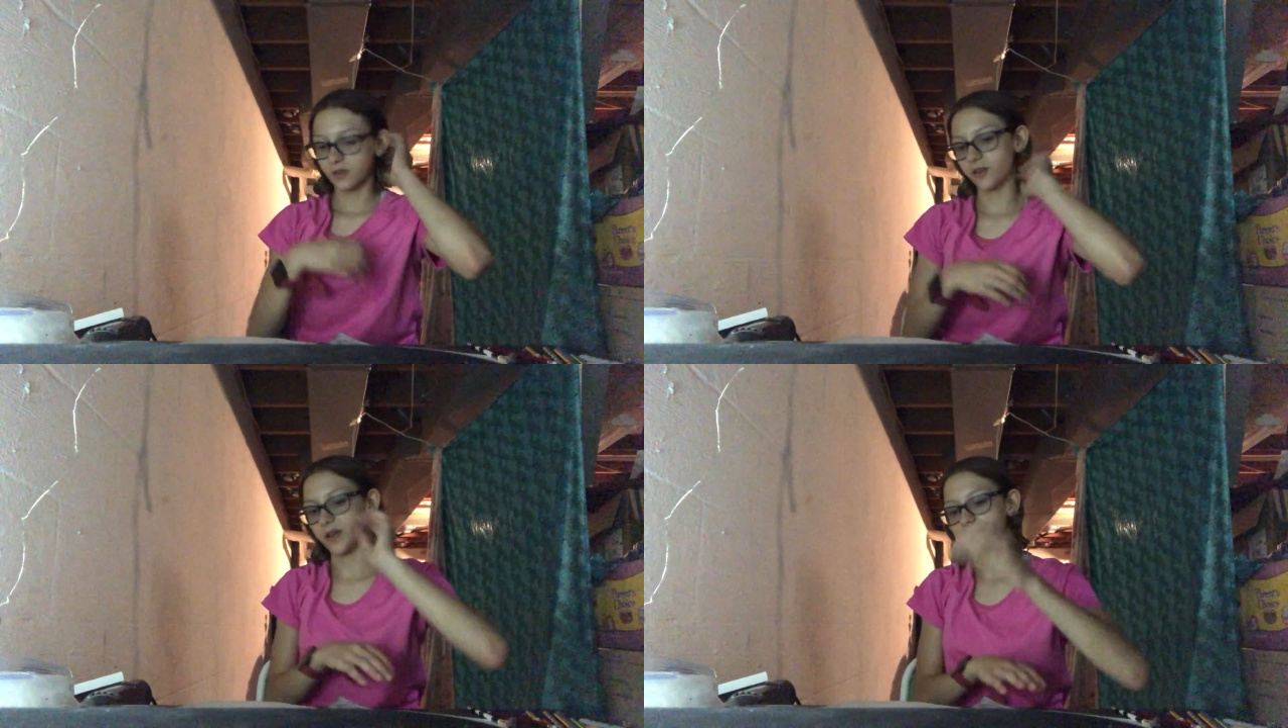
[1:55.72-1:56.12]

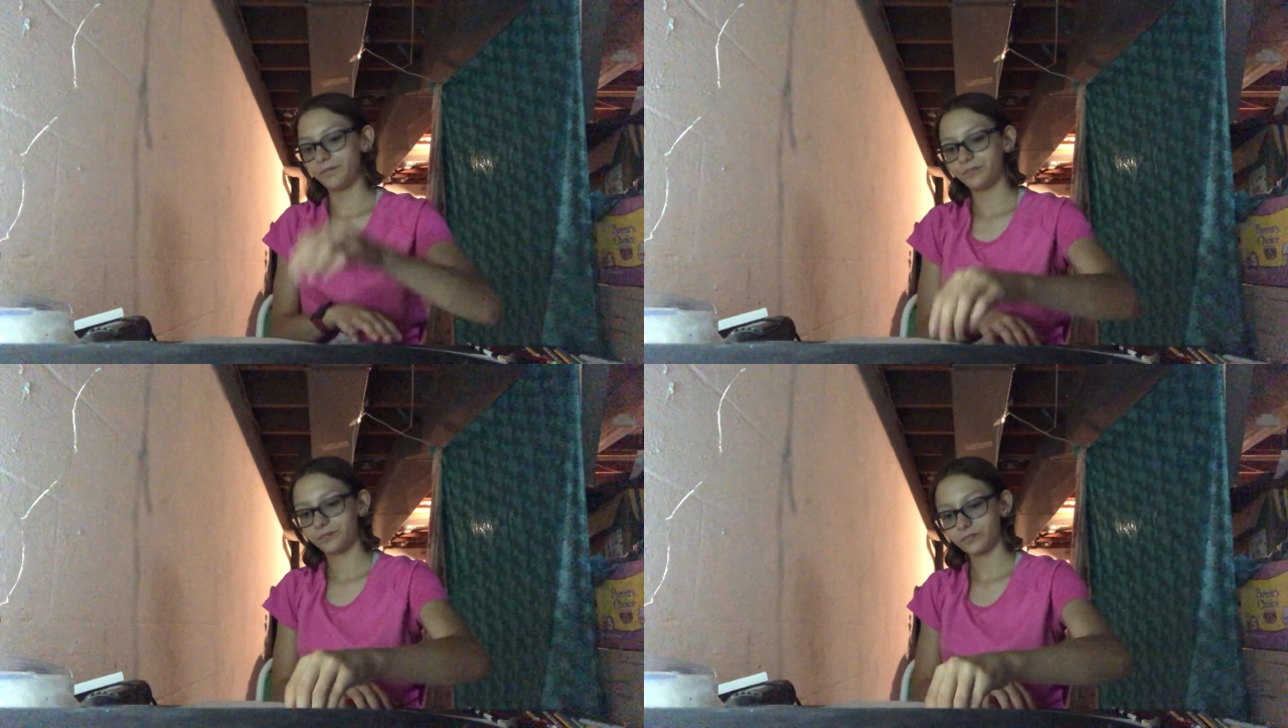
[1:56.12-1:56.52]
Okay.
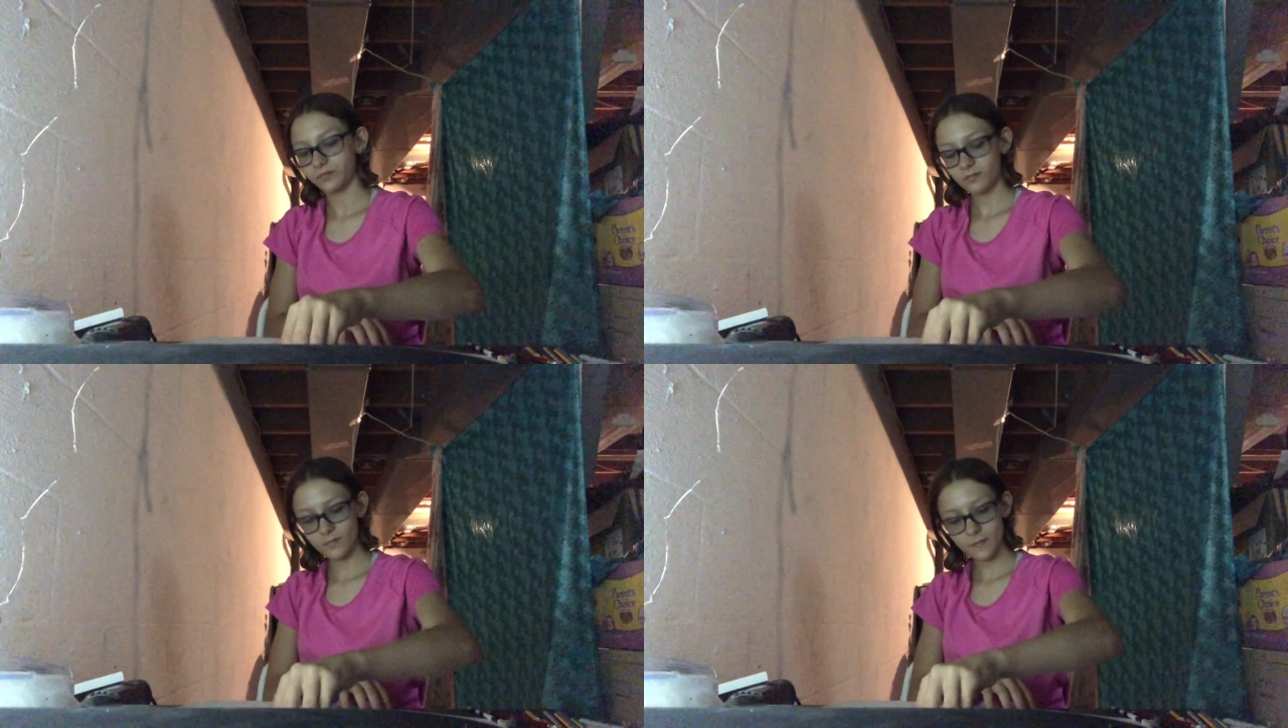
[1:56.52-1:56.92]

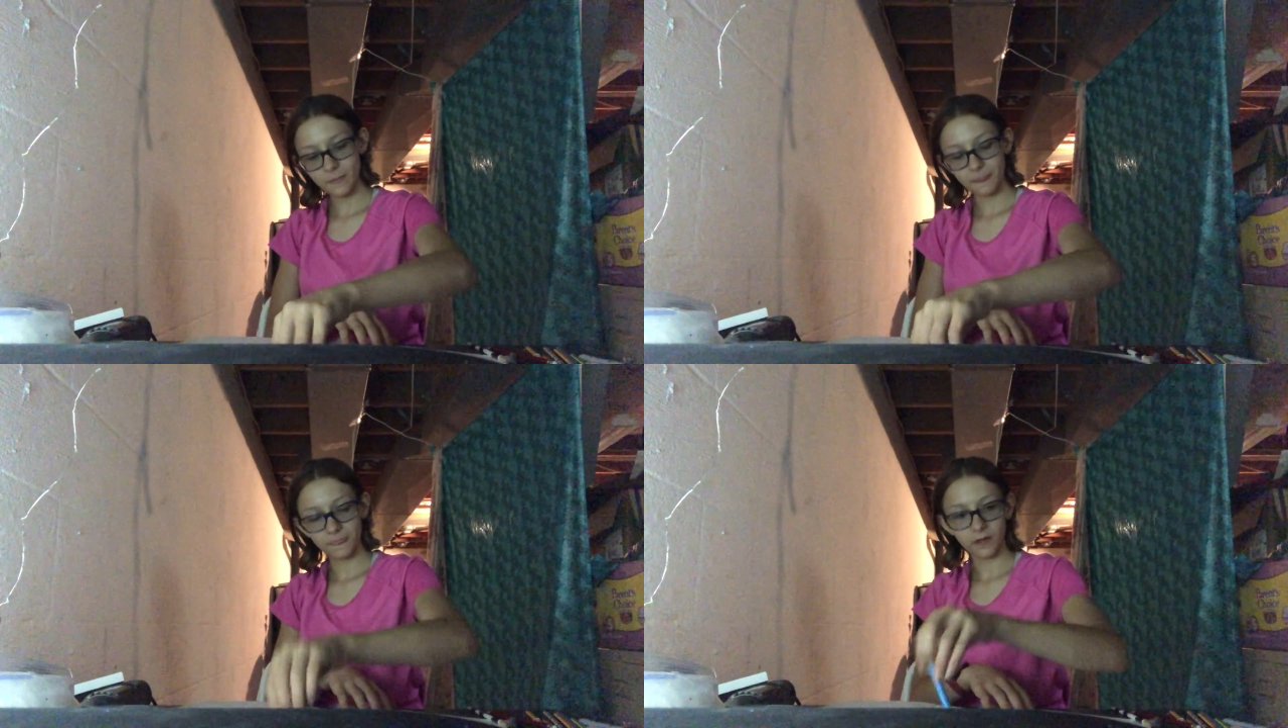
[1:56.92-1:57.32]

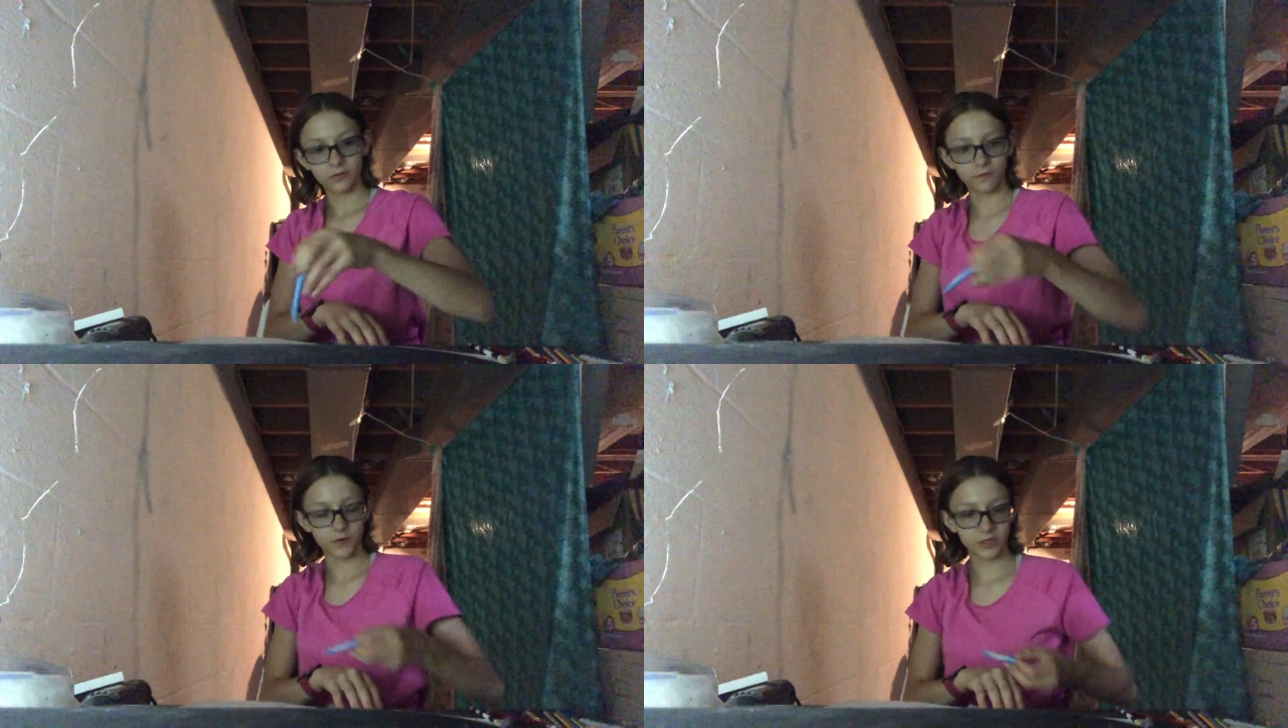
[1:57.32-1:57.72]

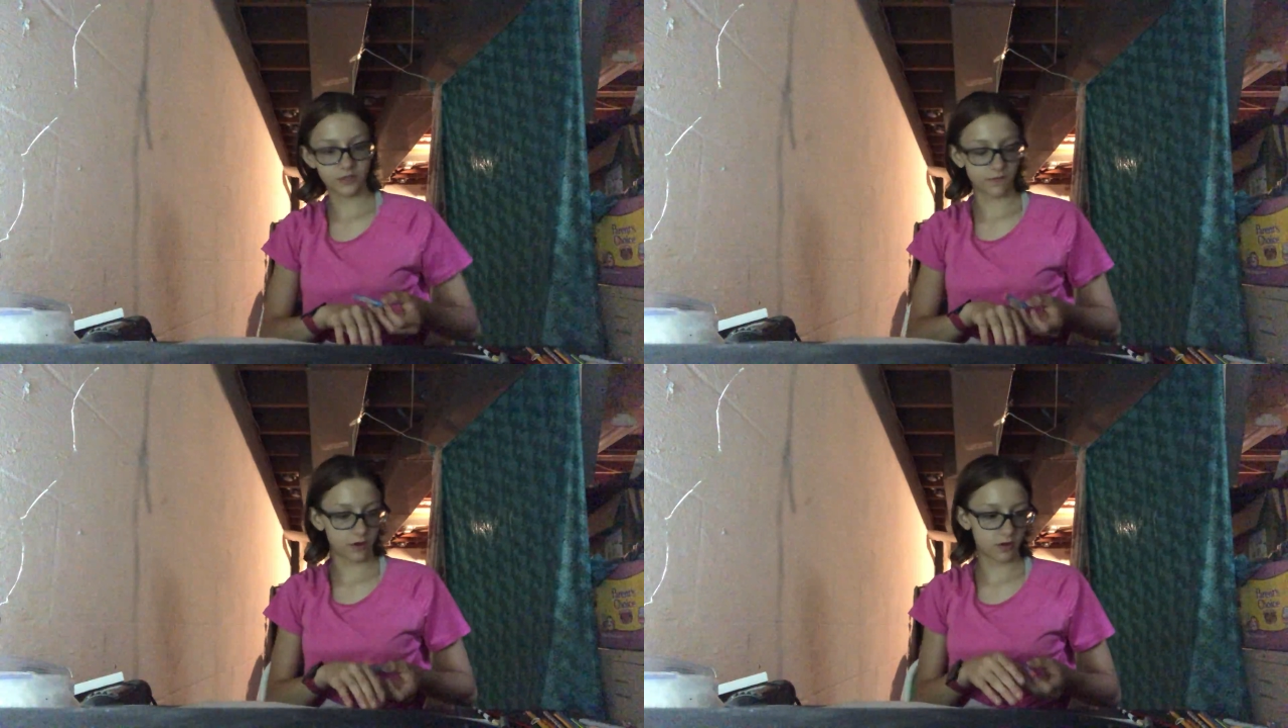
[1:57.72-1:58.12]
So
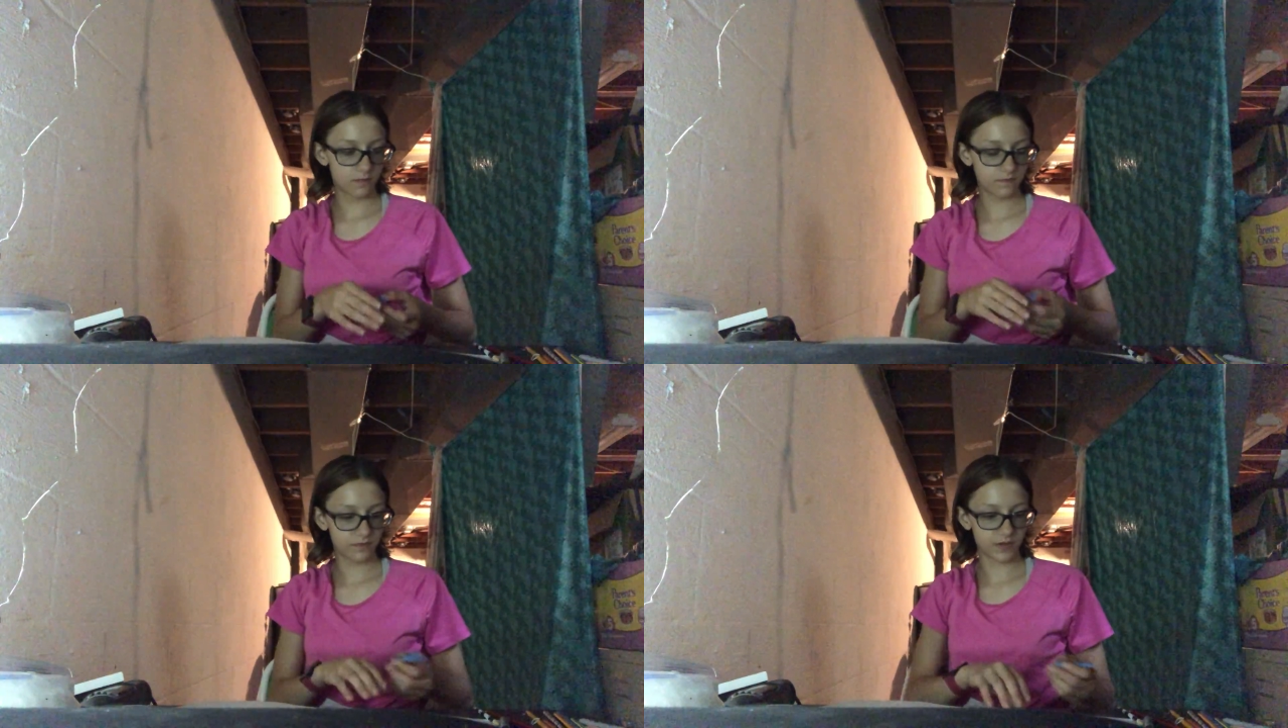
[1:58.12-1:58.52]
first of all,
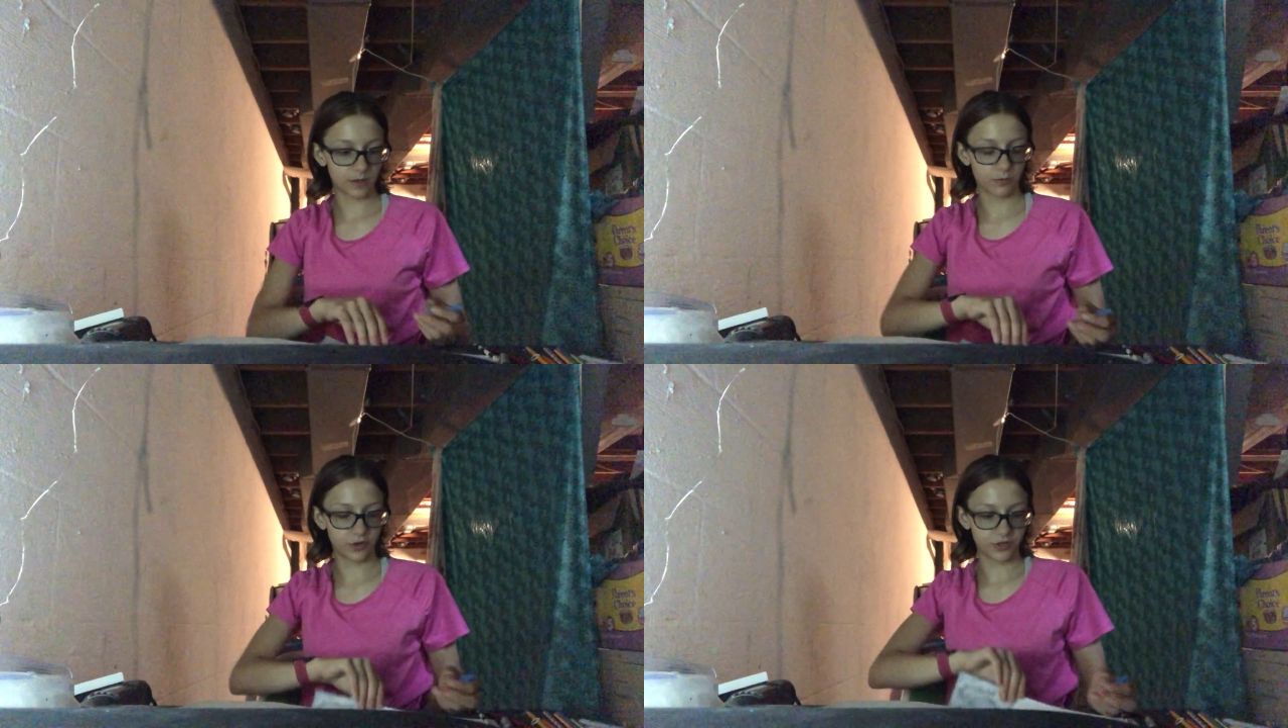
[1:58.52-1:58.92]

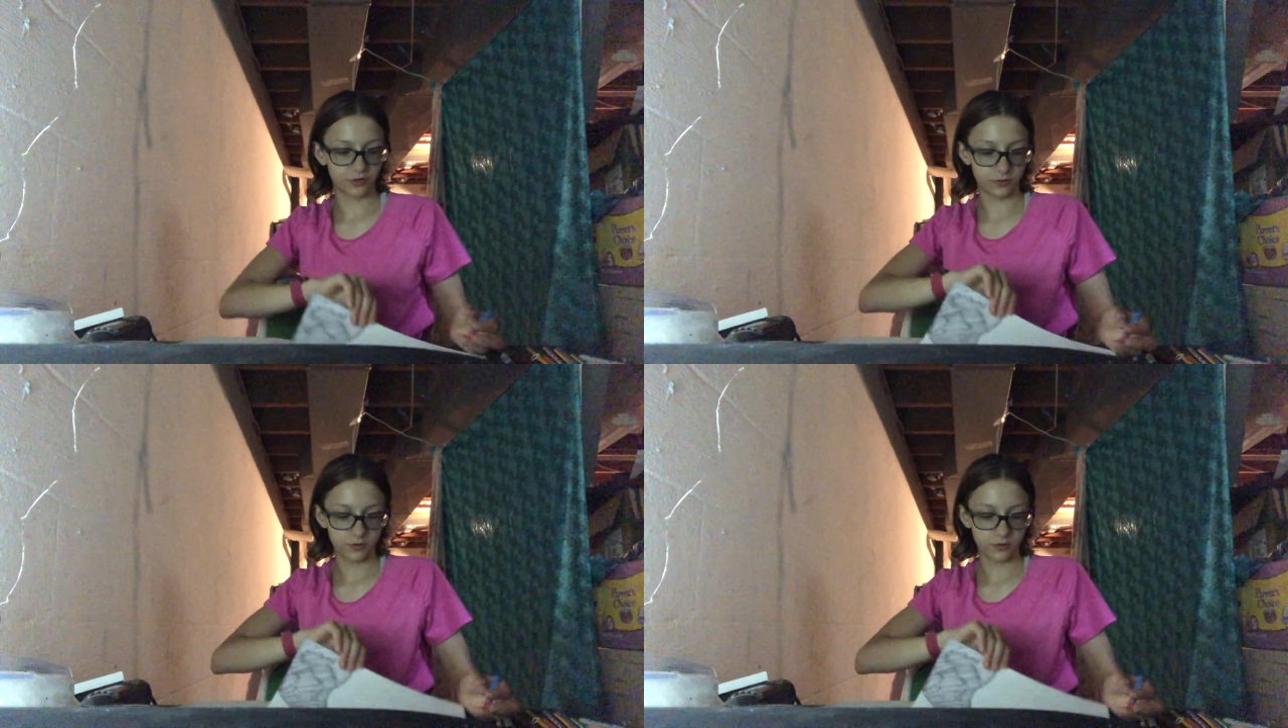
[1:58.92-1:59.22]
I'm going to